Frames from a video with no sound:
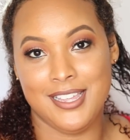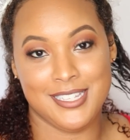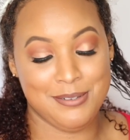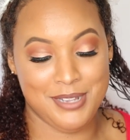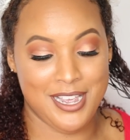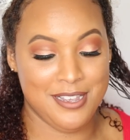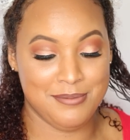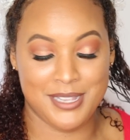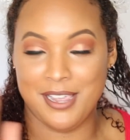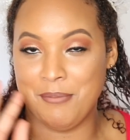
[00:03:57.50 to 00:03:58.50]

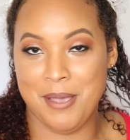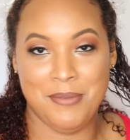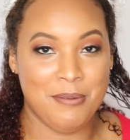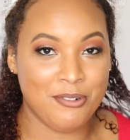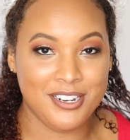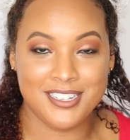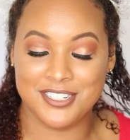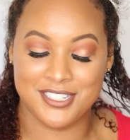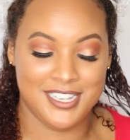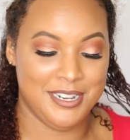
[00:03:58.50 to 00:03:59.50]
sometimes like my memory
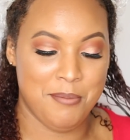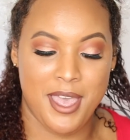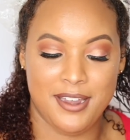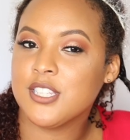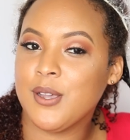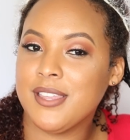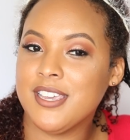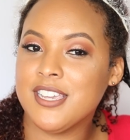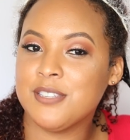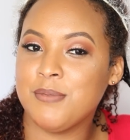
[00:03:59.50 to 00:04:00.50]
is just getting bad. So I
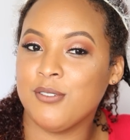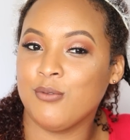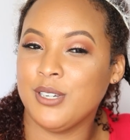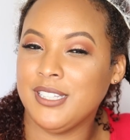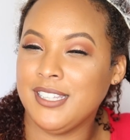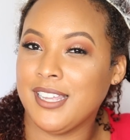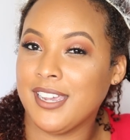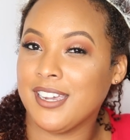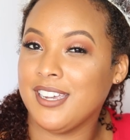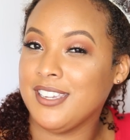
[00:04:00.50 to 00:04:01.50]
think it's been really
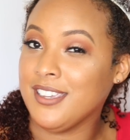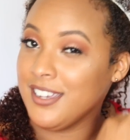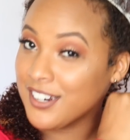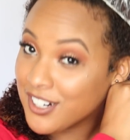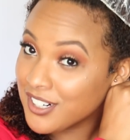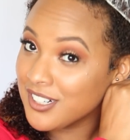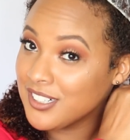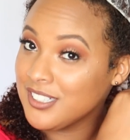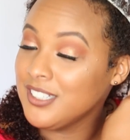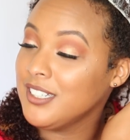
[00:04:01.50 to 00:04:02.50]
like a year
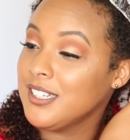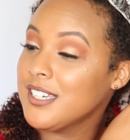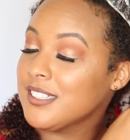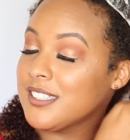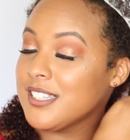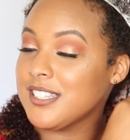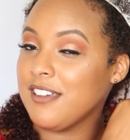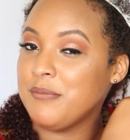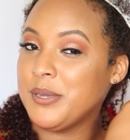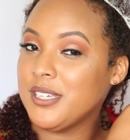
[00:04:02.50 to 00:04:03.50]
since
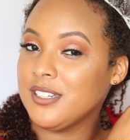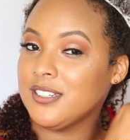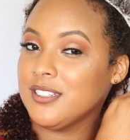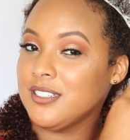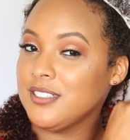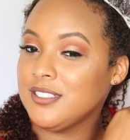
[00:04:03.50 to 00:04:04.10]
I've been,